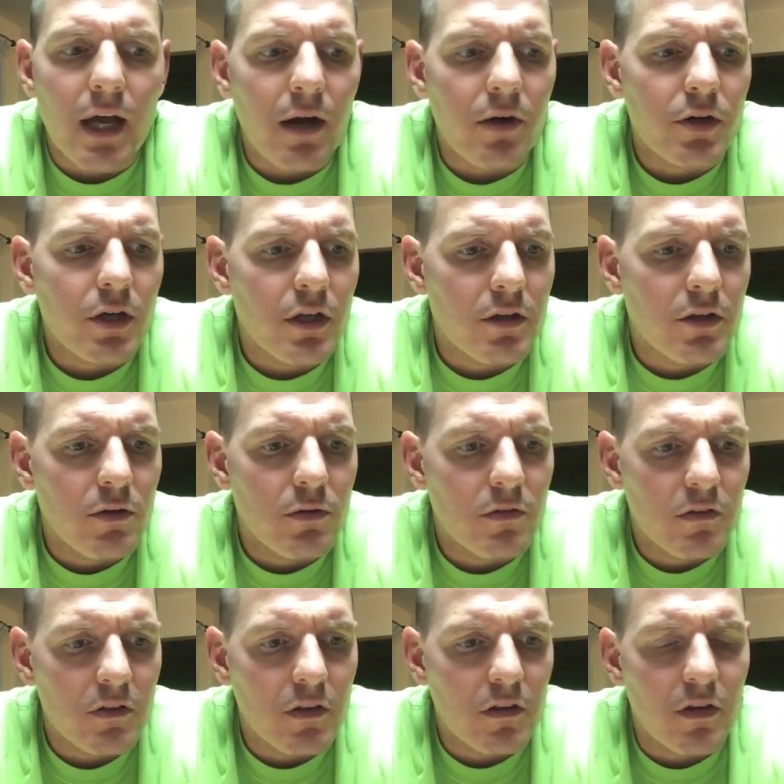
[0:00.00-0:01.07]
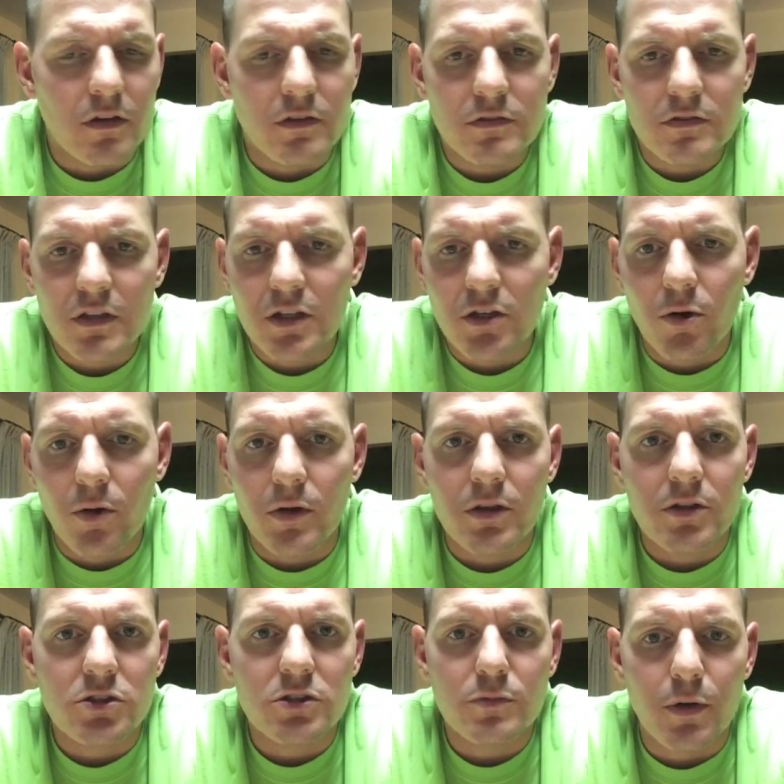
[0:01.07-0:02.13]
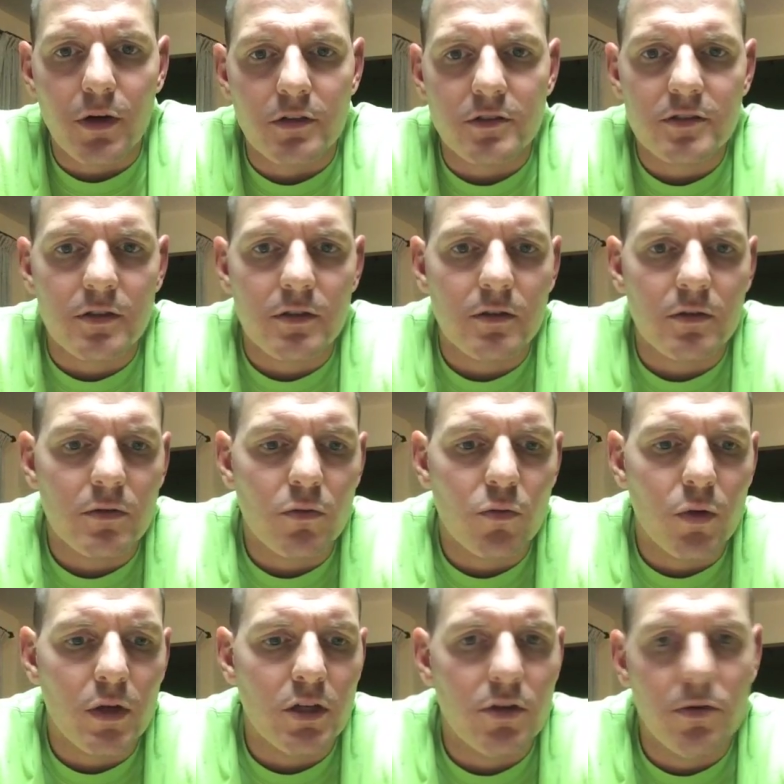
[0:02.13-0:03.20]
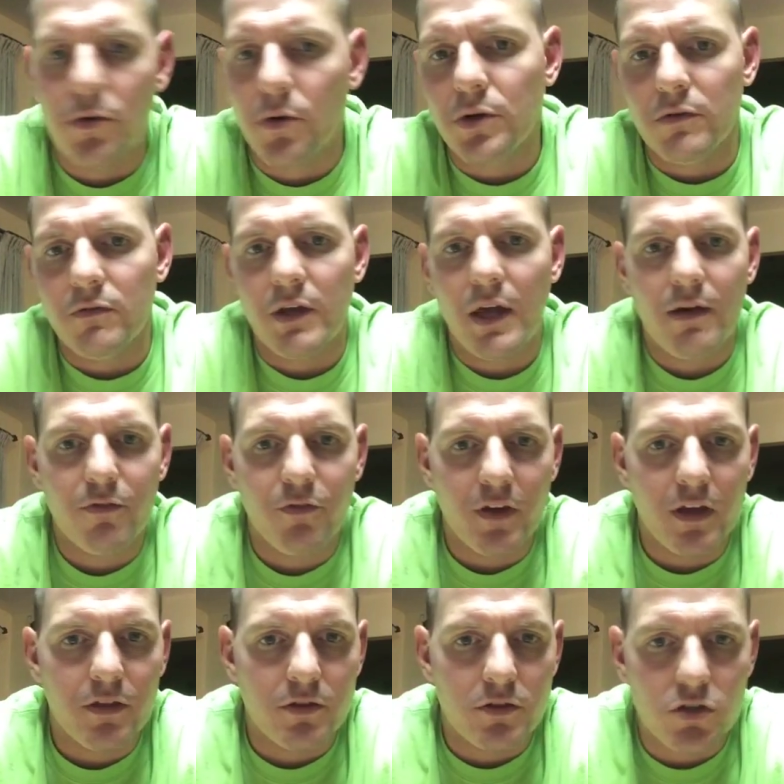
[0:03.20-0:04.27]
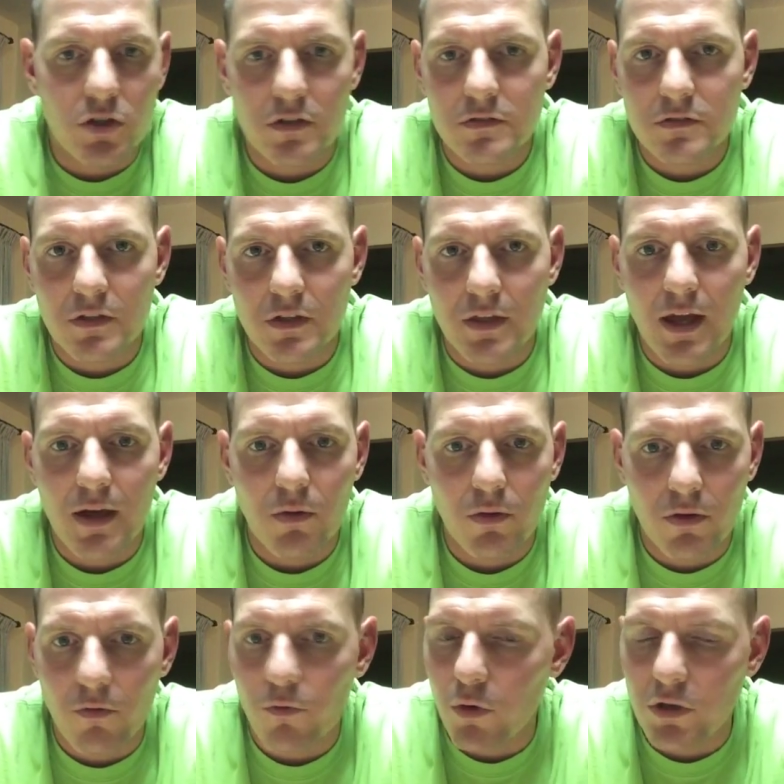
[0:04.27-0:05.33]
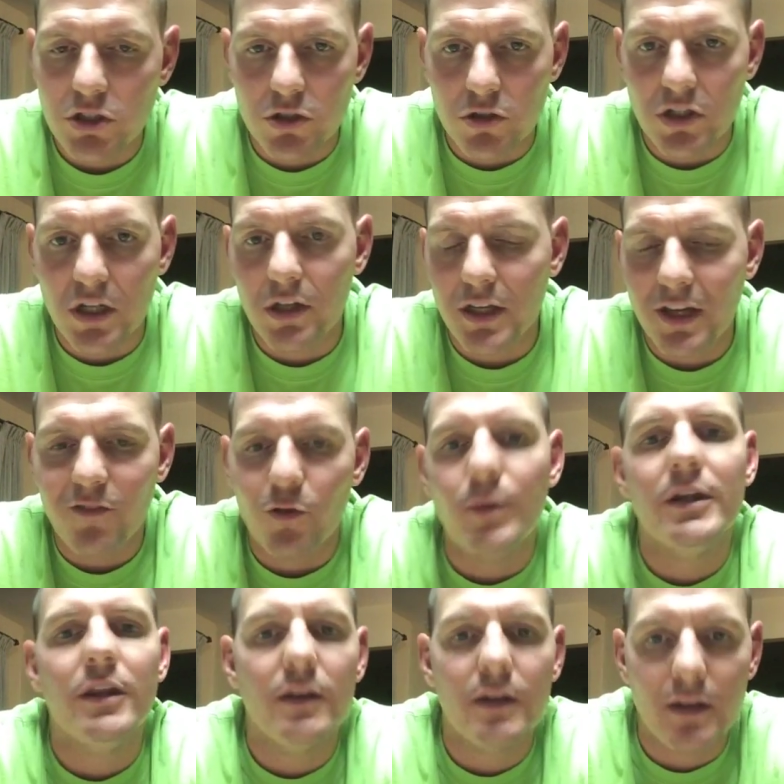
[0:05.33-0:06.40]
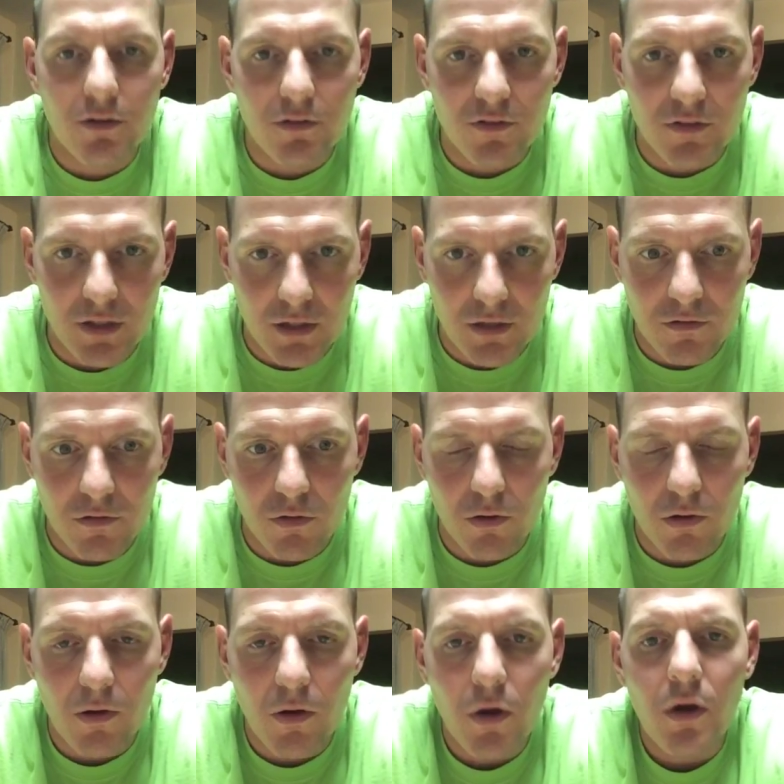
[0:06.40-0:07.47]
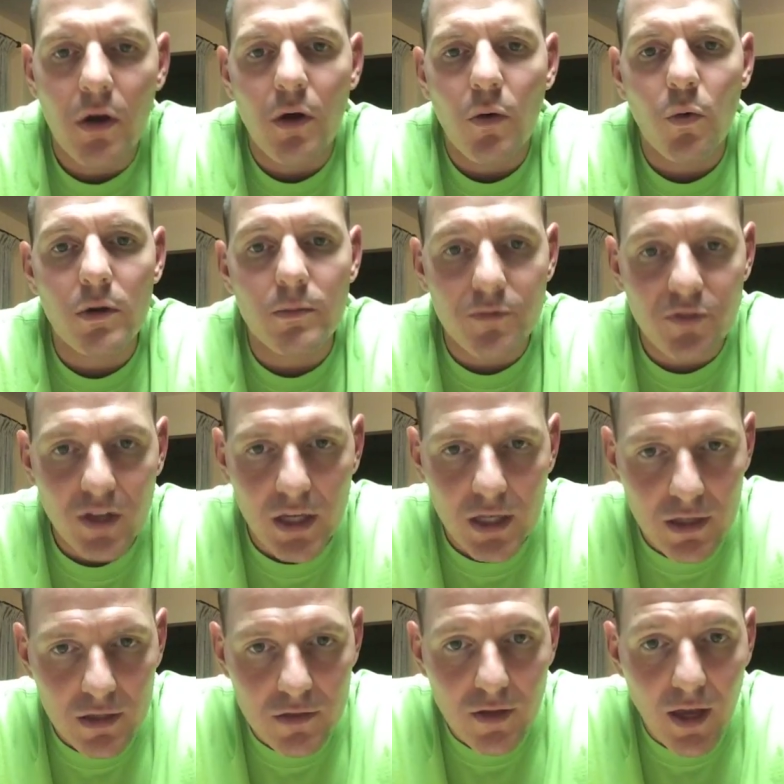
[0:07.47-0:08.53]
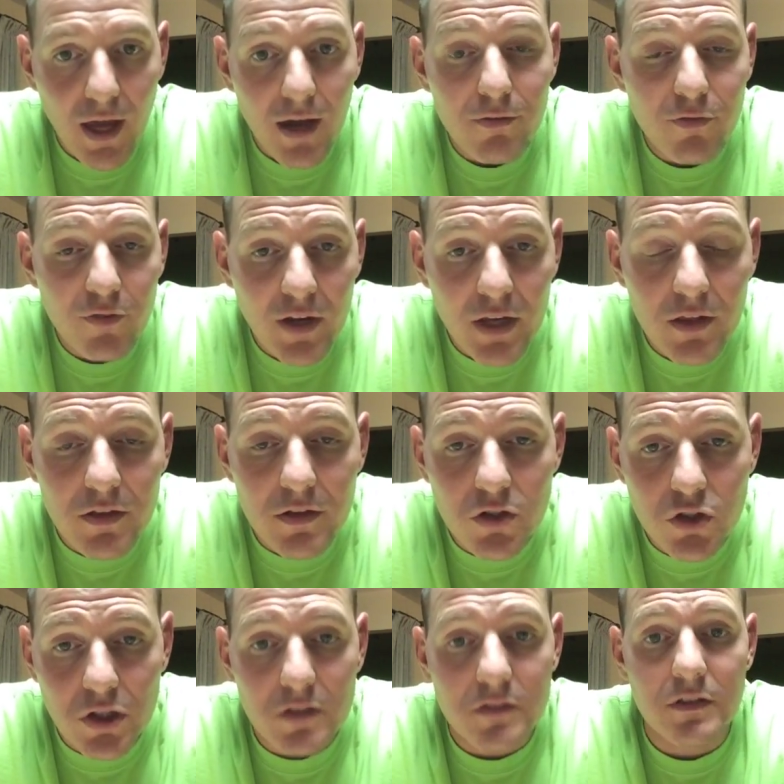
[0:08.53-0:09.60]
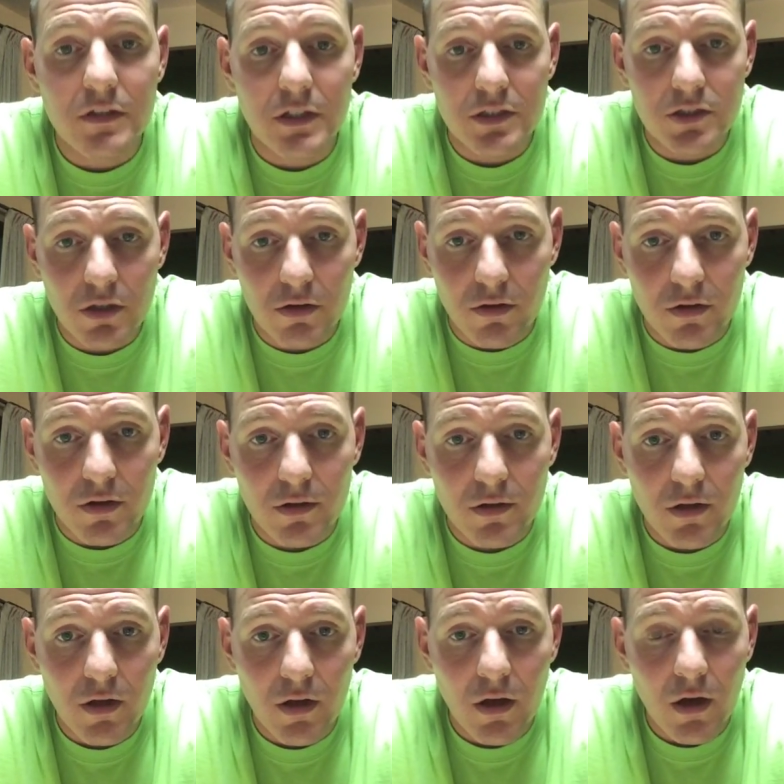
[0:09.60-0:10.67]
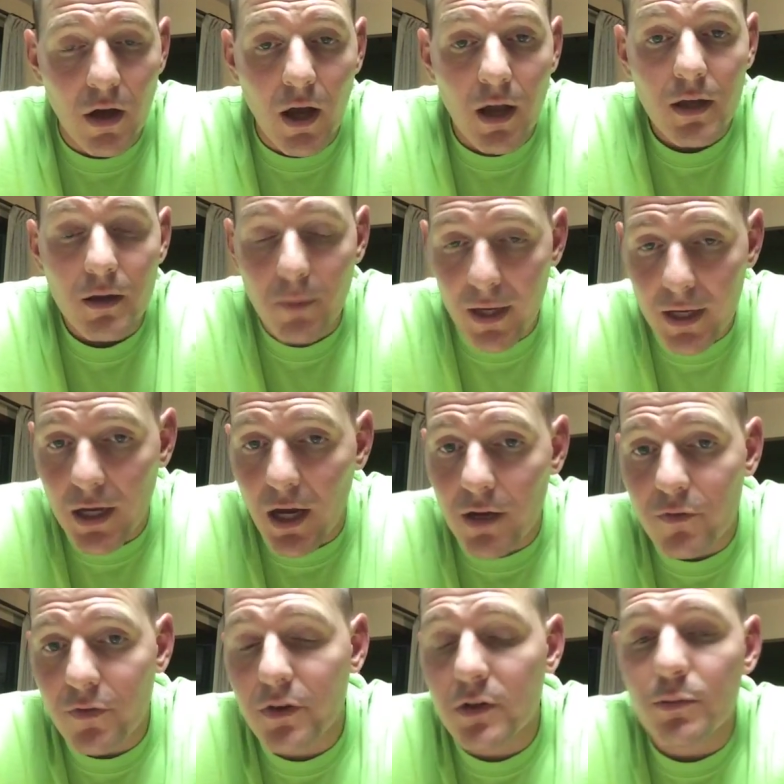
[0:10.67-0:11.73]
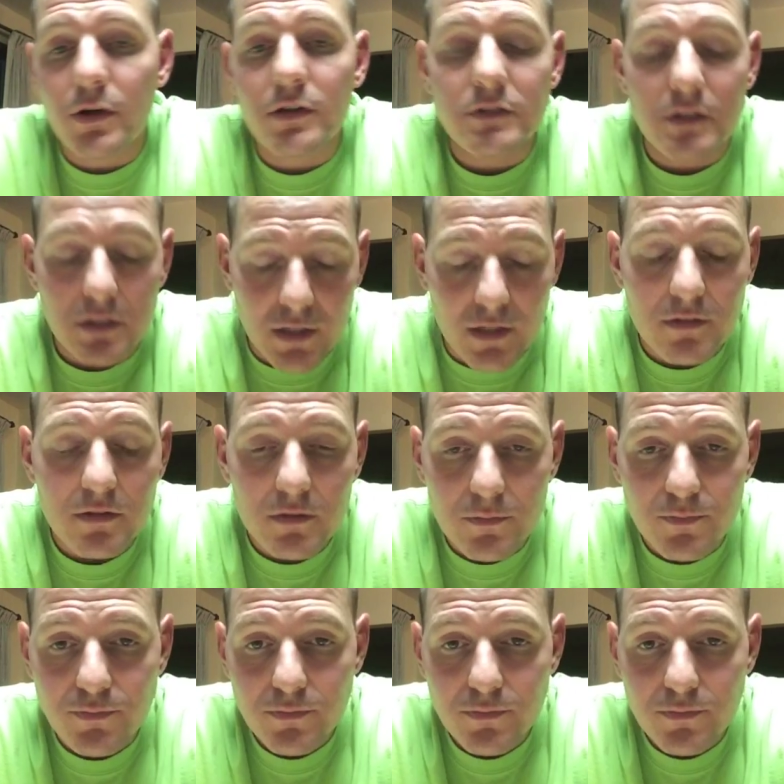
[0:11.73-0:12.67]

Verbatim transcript: How can you sit there and say you're a religious person when you don't even have faith or trust in that of what you're telling everybody else they need to? What I'm saying is have faith and trust in each other. Am I a God fearing person? Yes.